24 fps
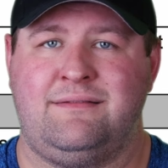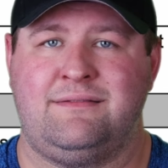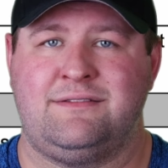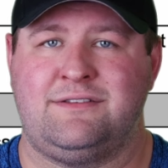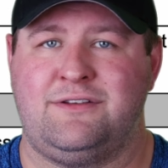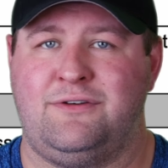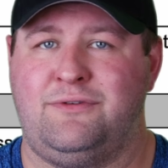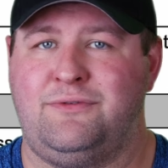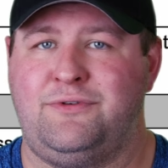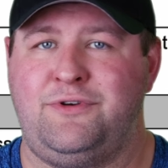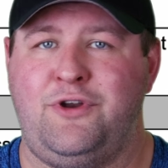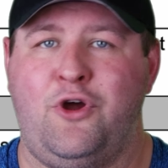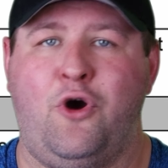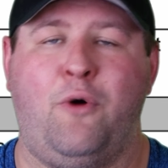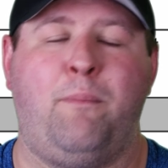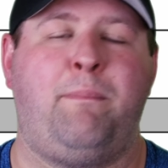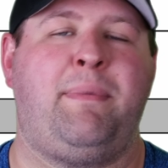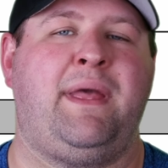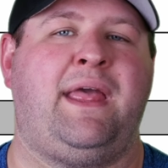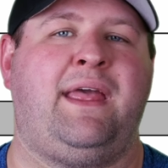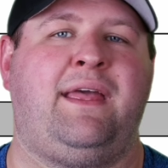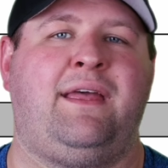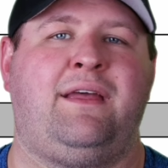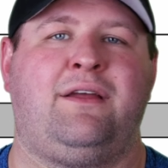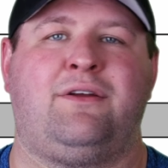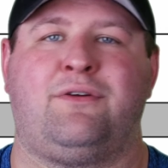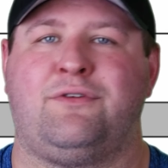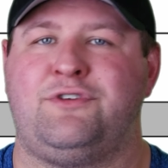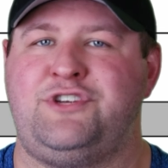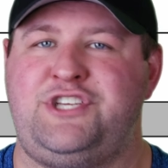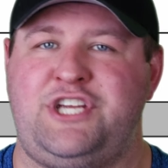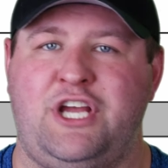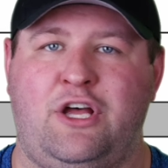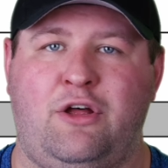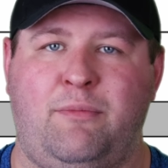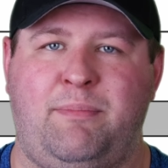So no pink
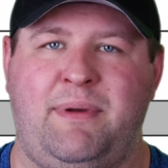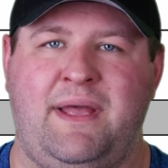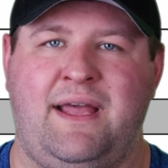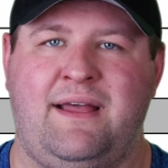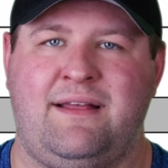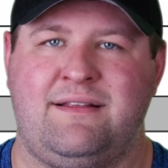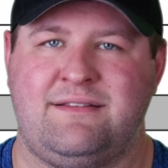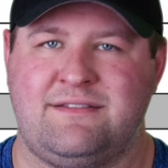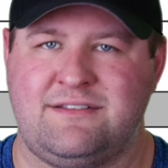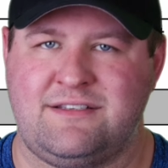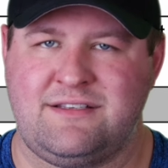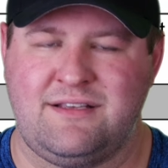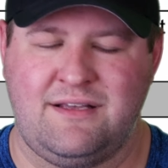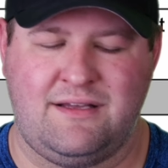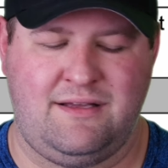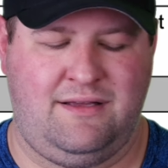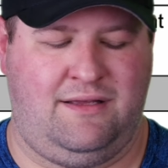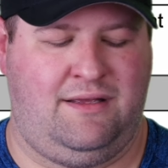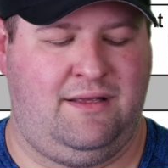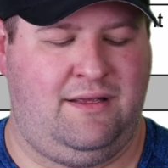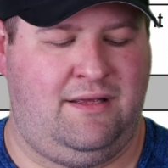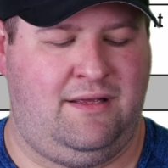or gel pens.